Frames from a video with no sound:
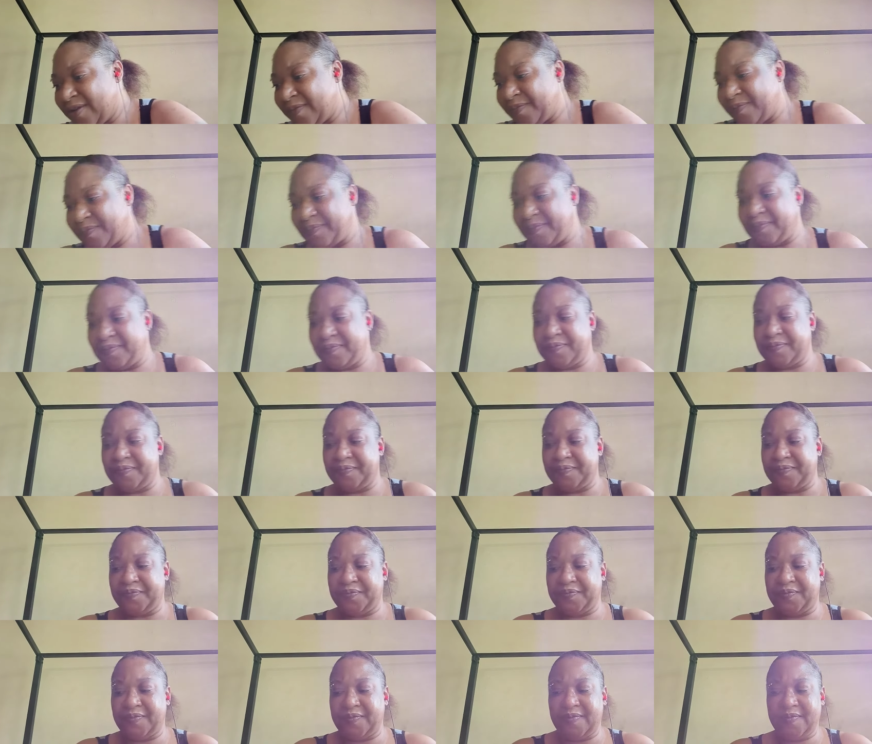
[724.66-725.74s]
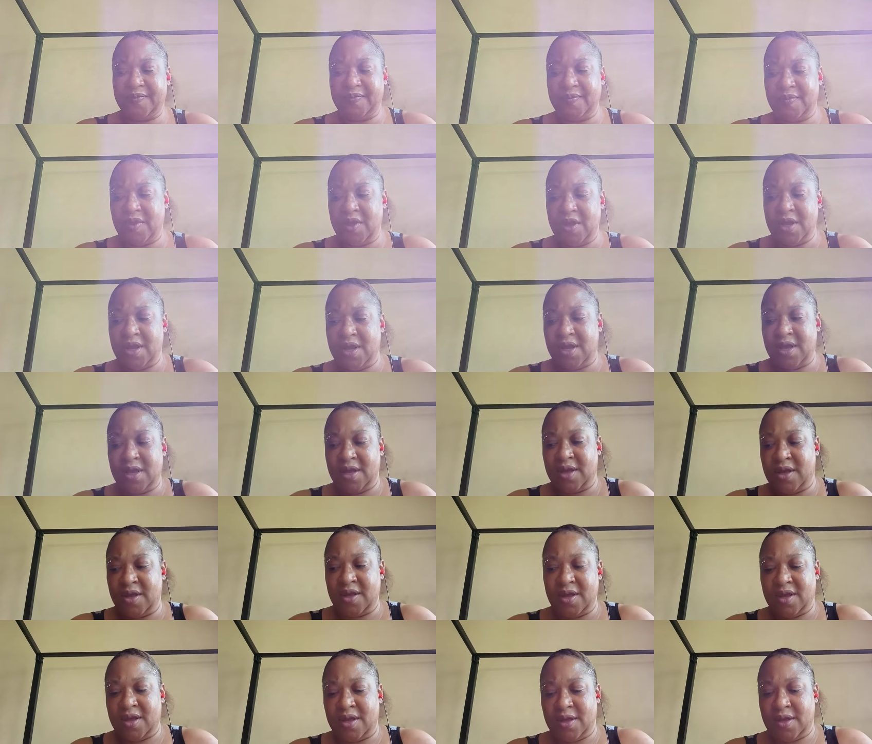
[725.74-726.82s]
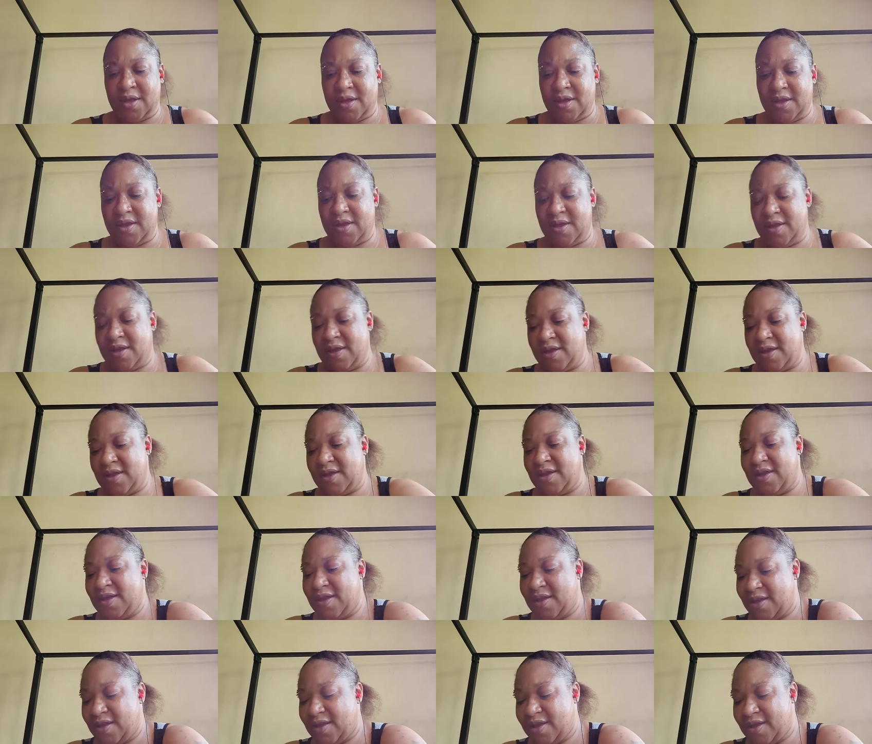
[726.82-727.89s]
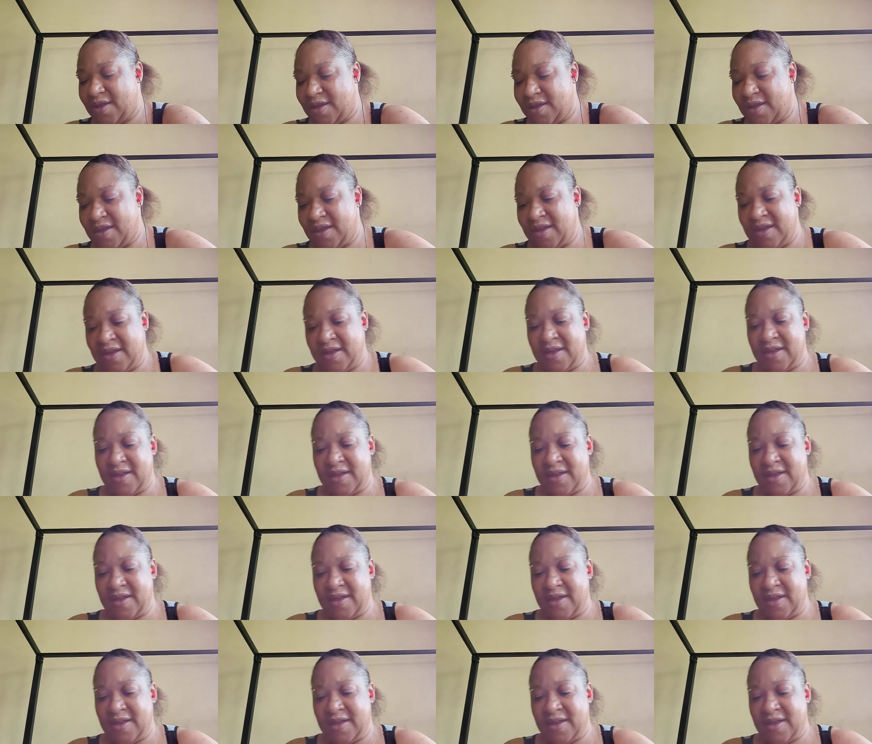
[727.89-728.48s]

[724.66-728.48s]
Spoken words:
(no one is talking)